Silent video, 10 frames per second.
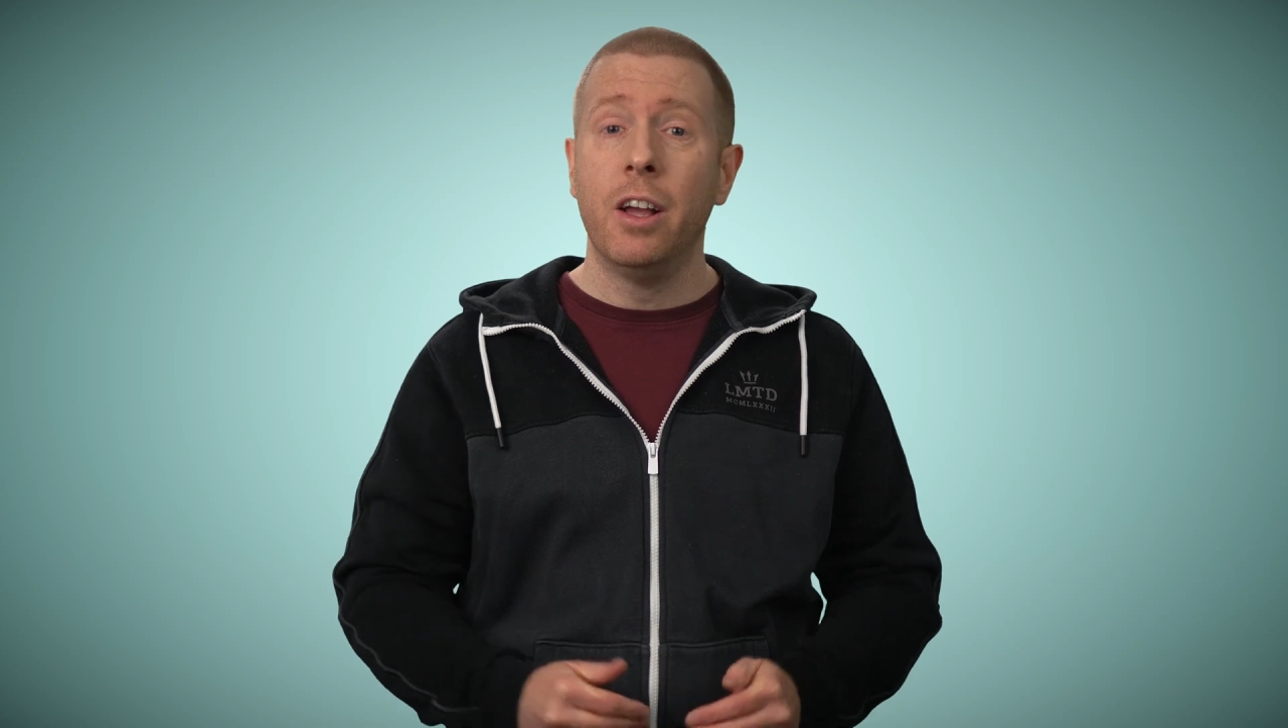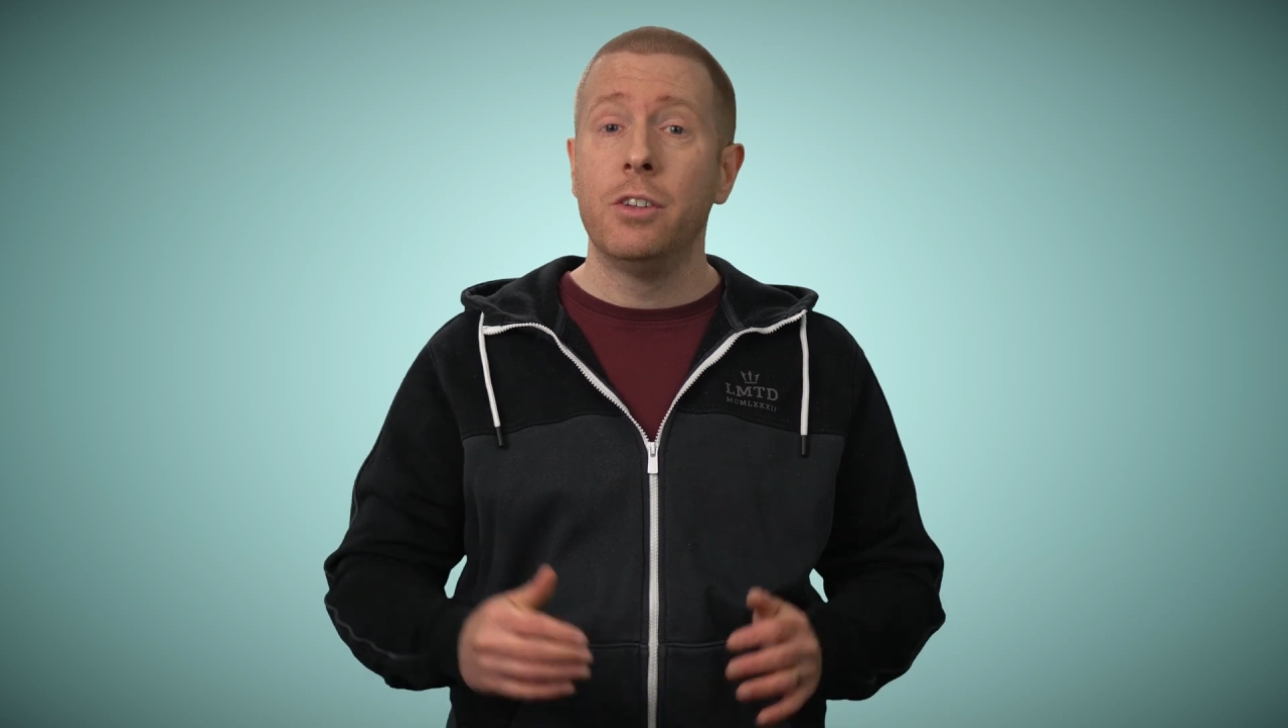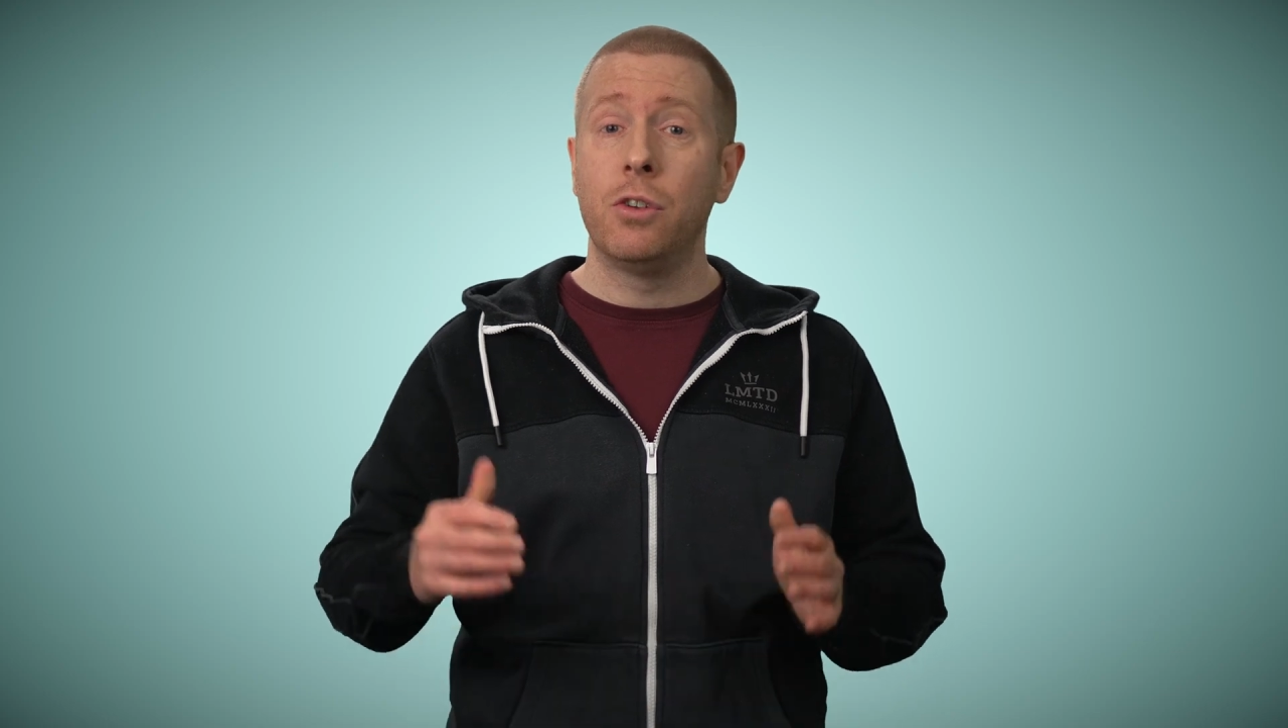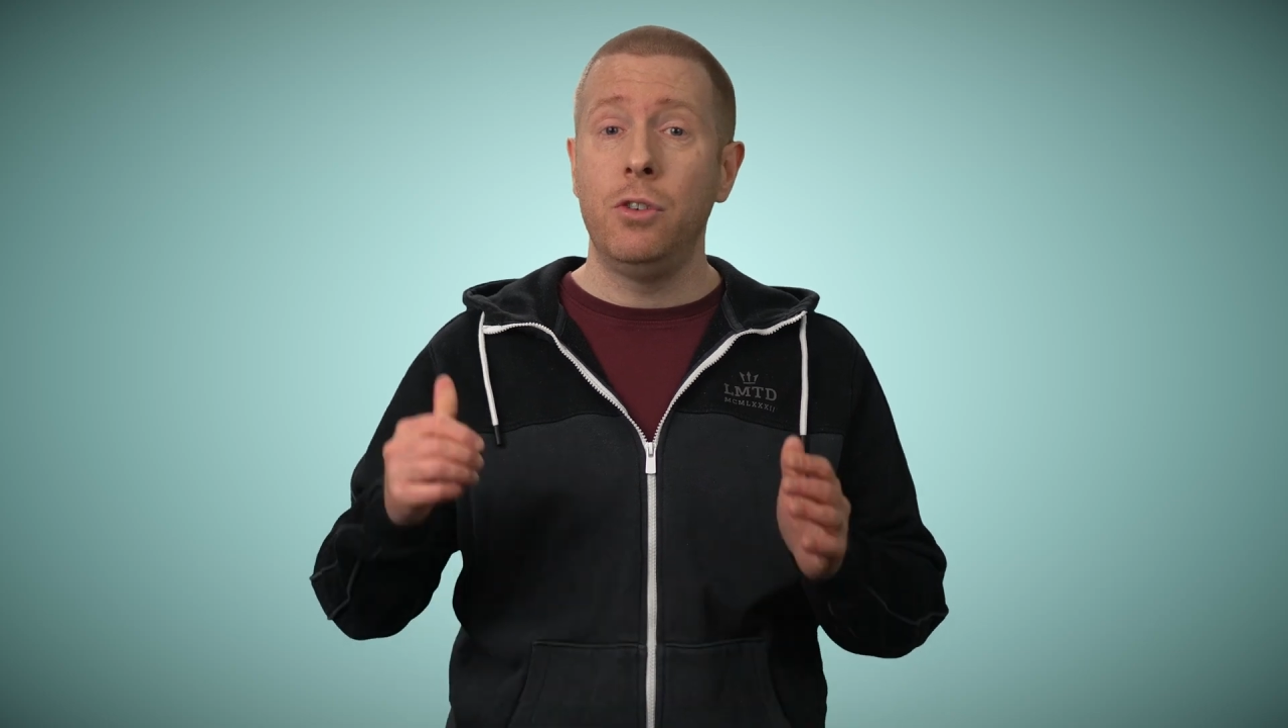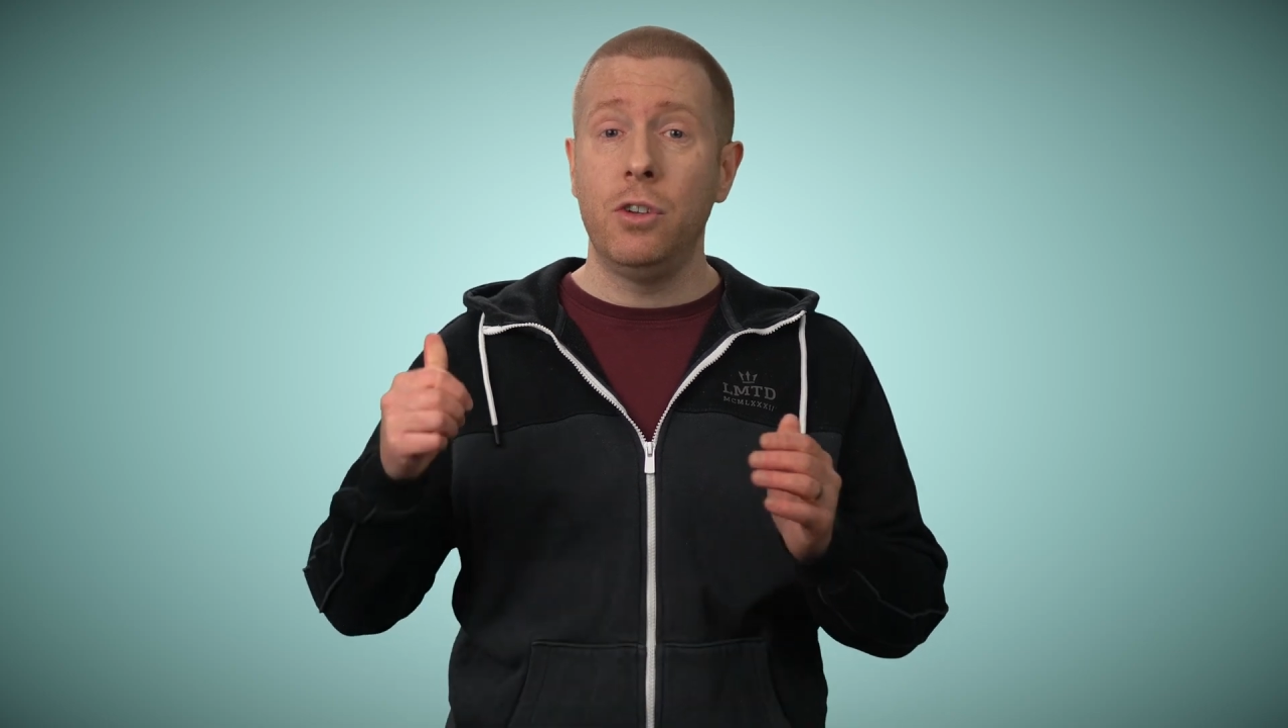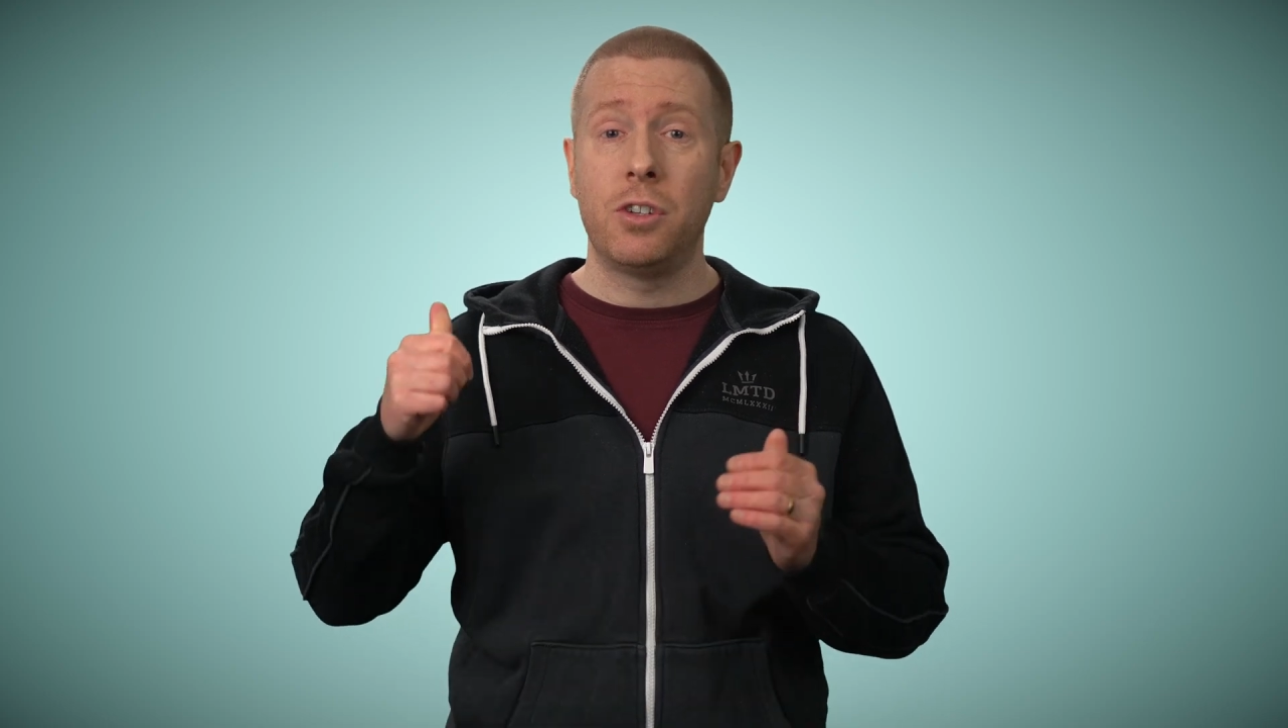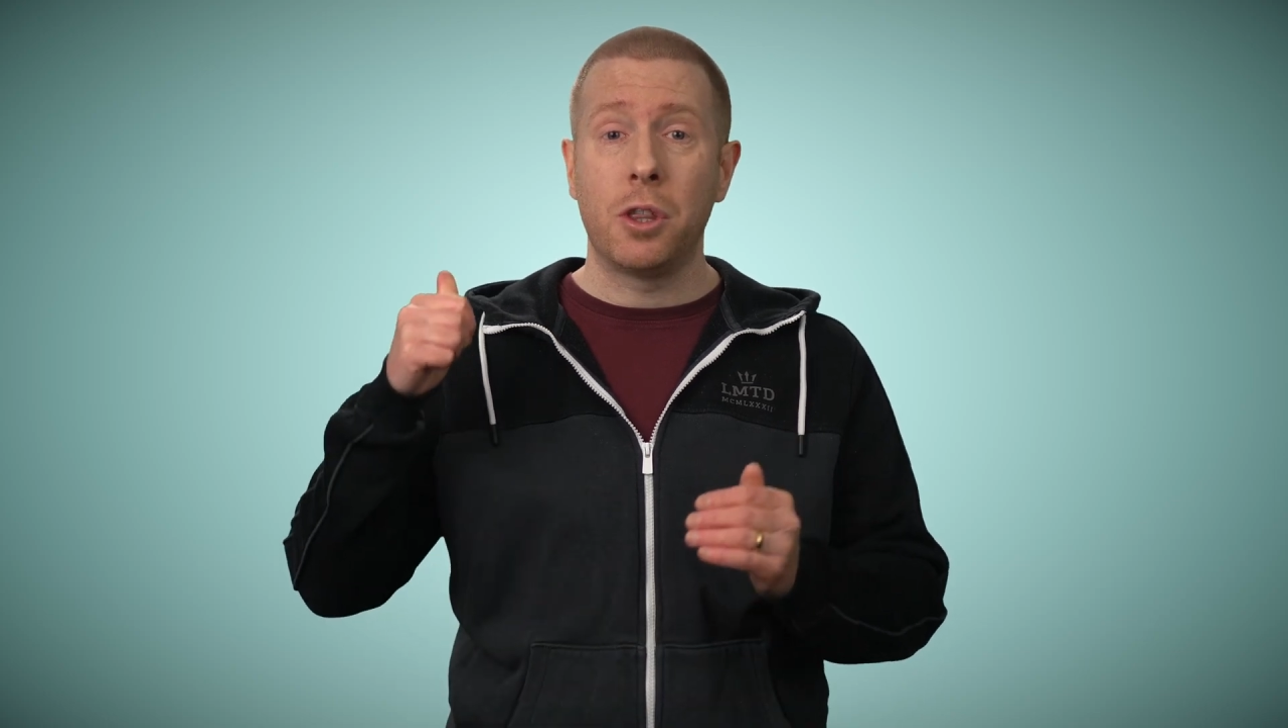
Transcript: so use the